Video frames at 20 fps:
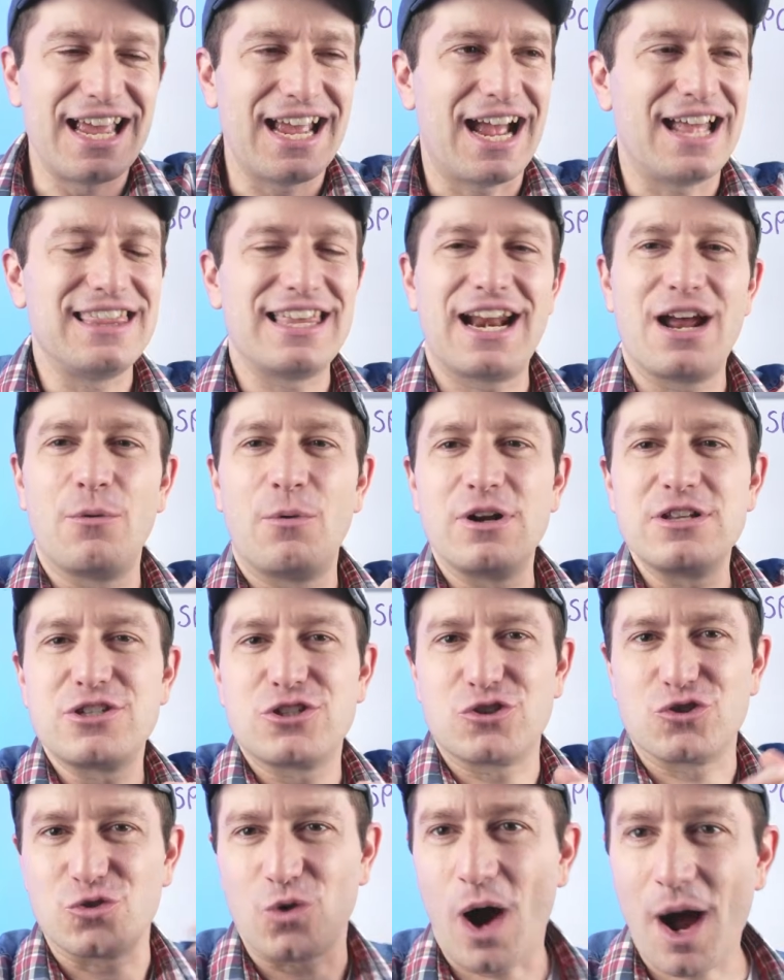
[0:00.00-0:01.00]
And then I once
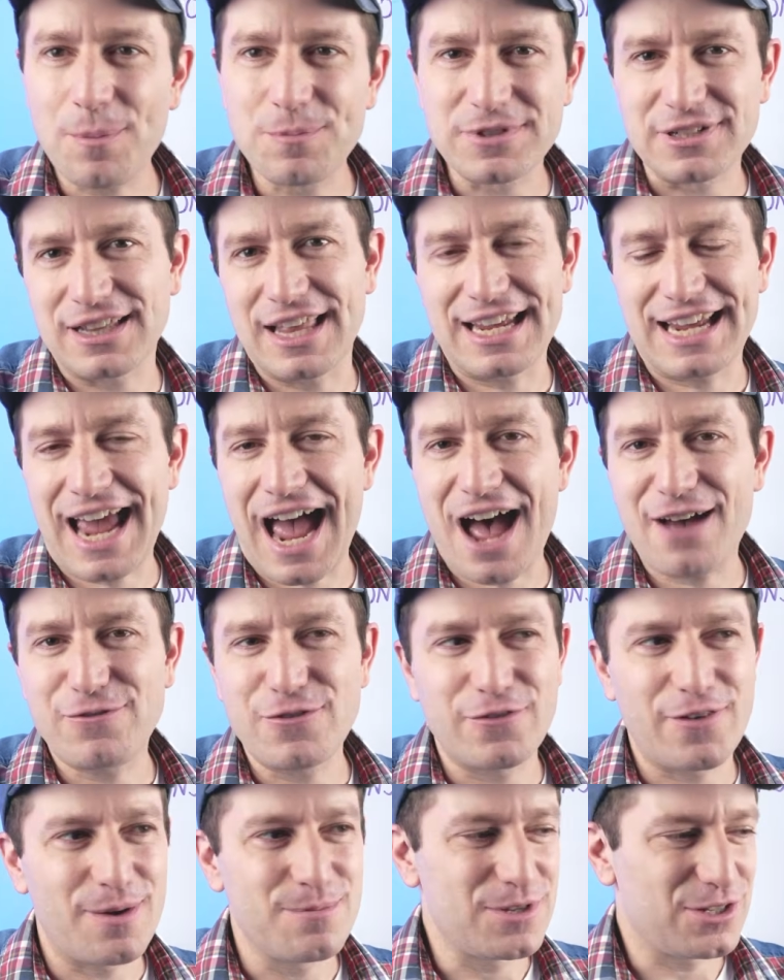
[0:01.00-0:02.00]
dropped like half
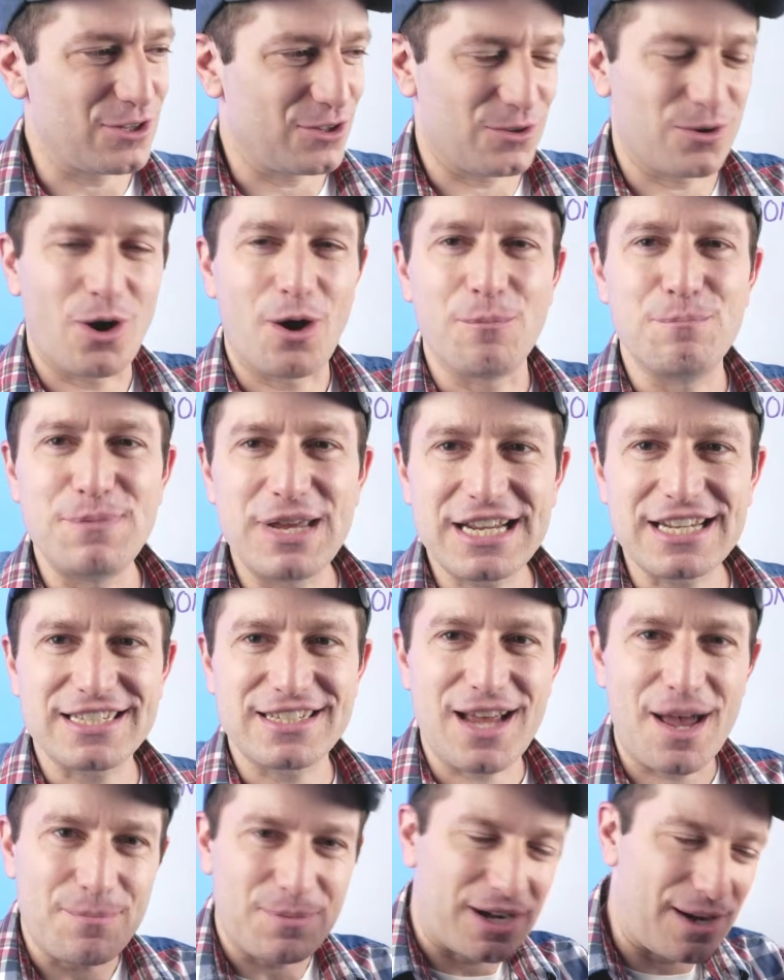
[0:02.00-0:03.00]
of them, so they're all mixed
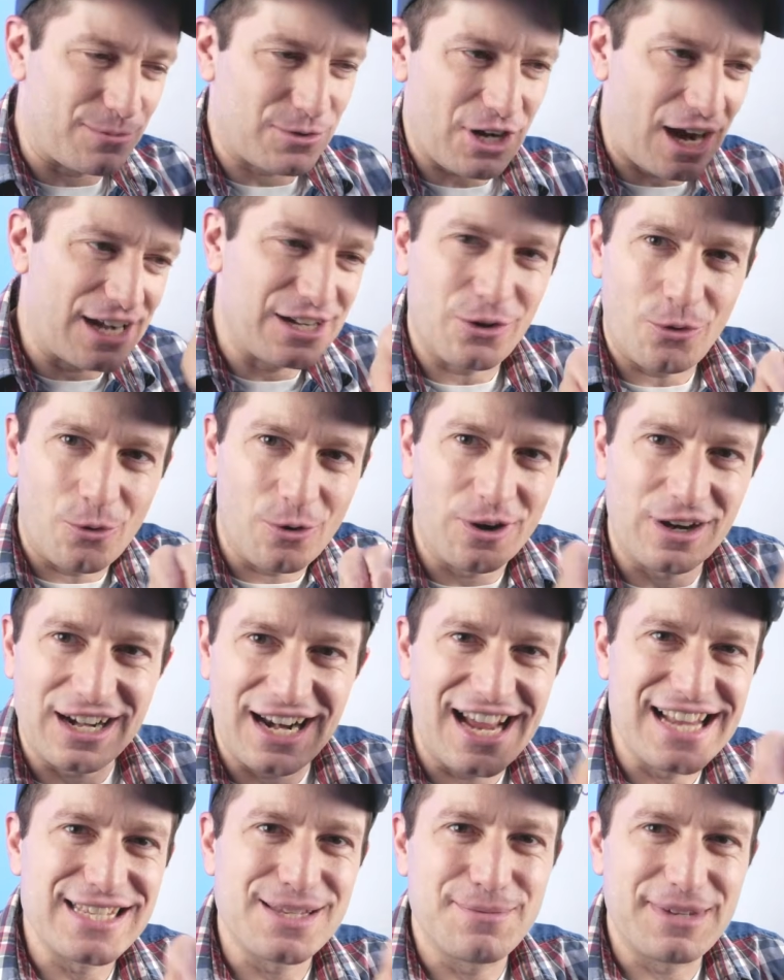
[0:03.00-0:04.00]
up, and I'm trying to
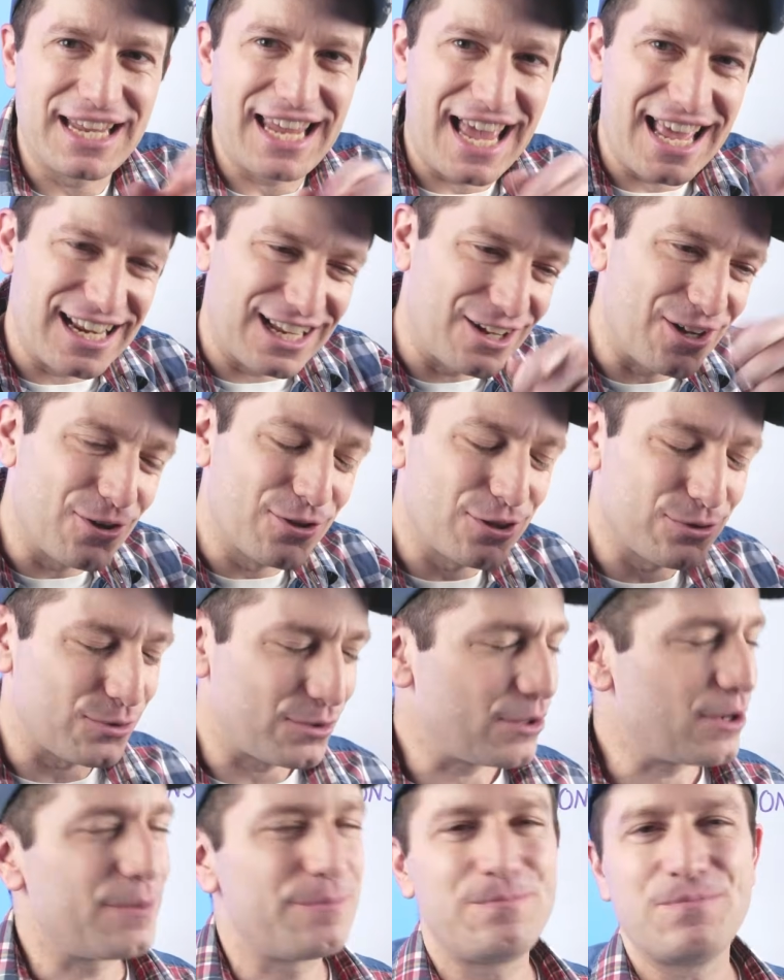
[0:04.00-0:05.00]
organize them again and go
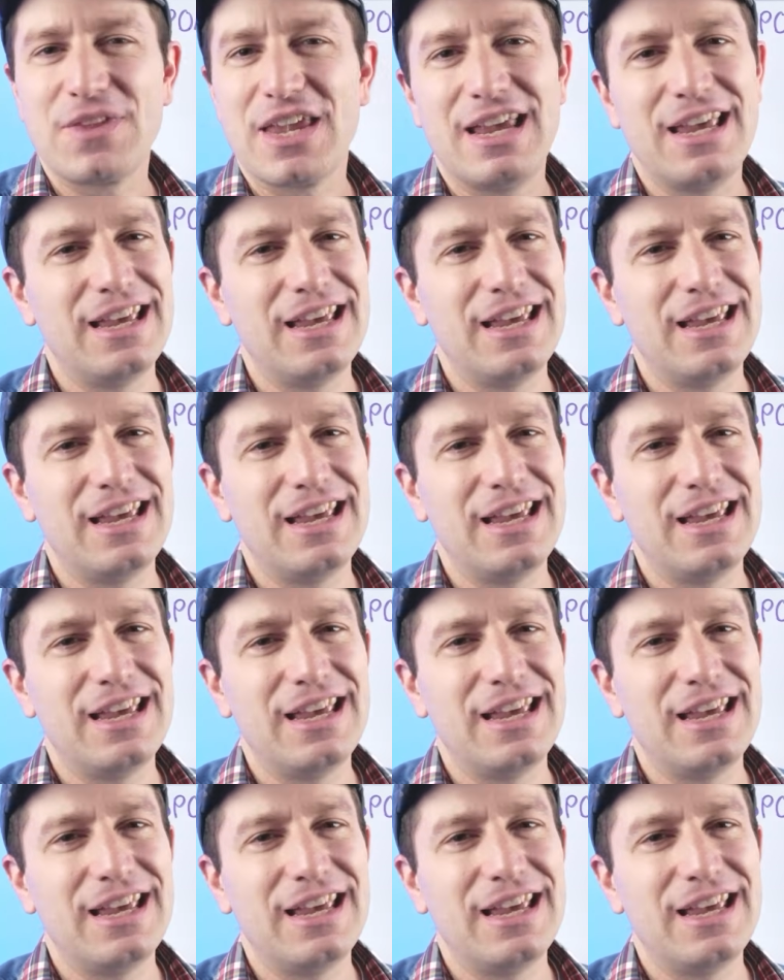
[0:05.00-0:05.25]
through them.